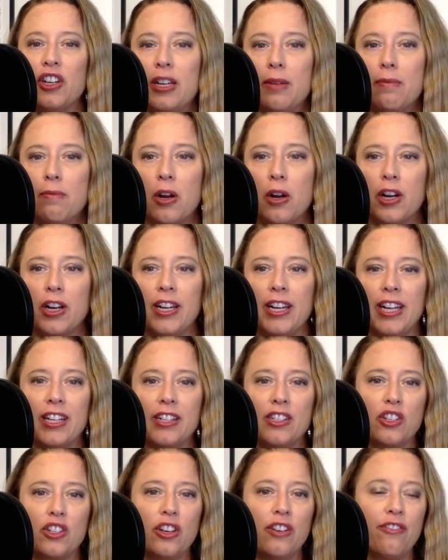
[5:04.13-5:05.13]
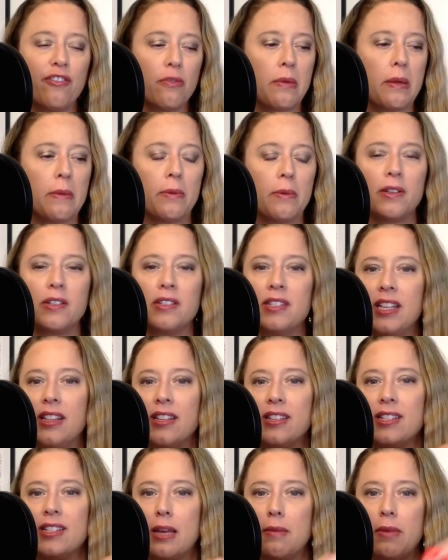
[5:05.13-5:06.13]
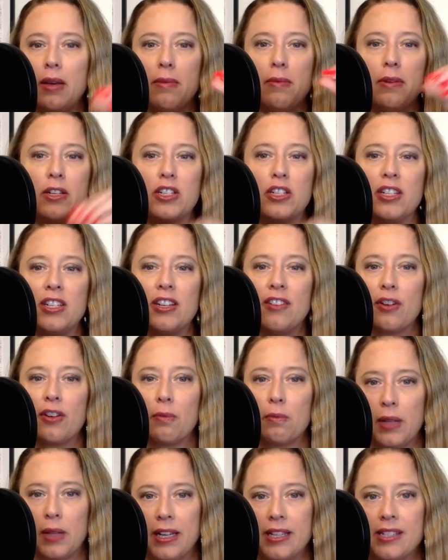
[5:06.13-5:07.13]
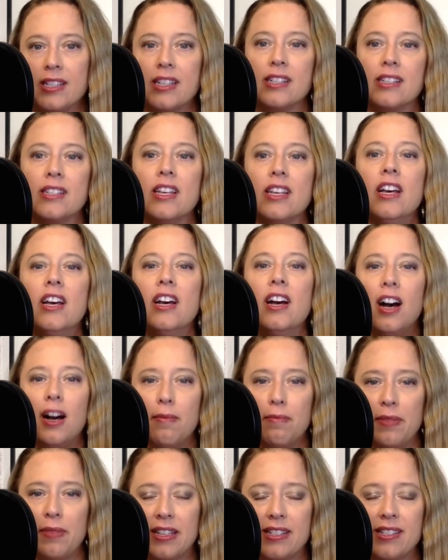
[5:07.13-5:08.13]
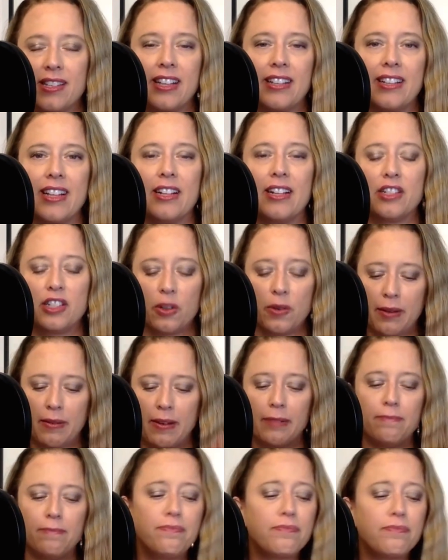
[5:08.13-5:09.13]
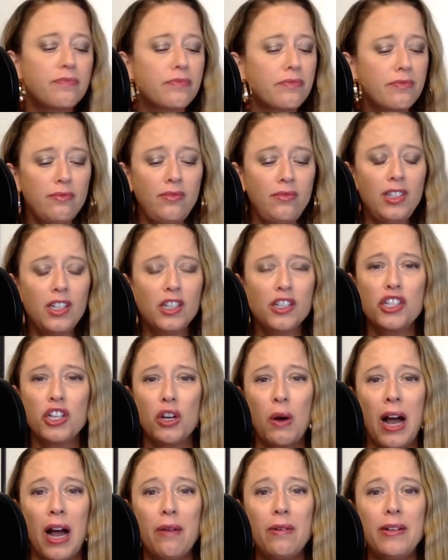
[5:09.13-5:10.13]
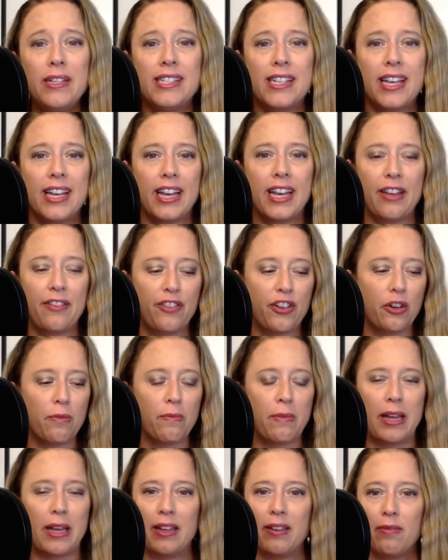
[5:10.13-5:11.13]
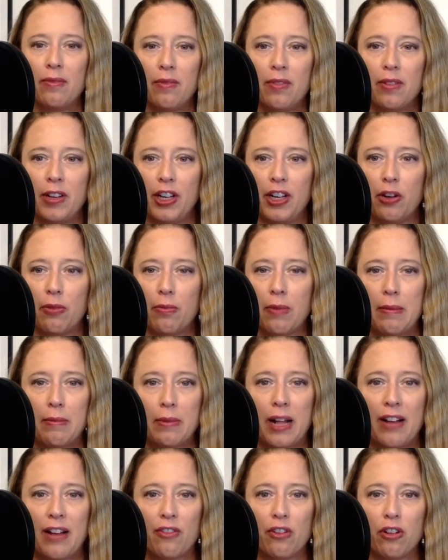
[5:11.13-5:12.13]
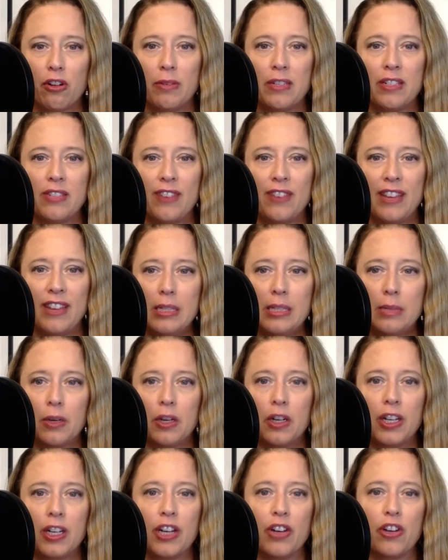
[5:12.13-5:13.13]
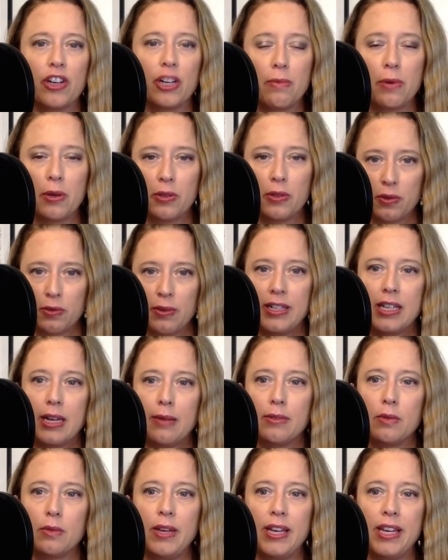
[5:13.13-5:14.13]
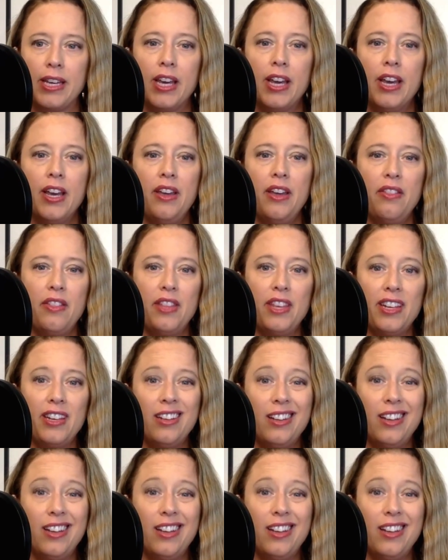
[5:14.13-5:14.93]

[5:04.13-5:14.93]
in marketing. It's good for people to see the same image in different places, things like that. So anyway, so I would say if your main platform is Facebook and you're going to post 3 times a week, then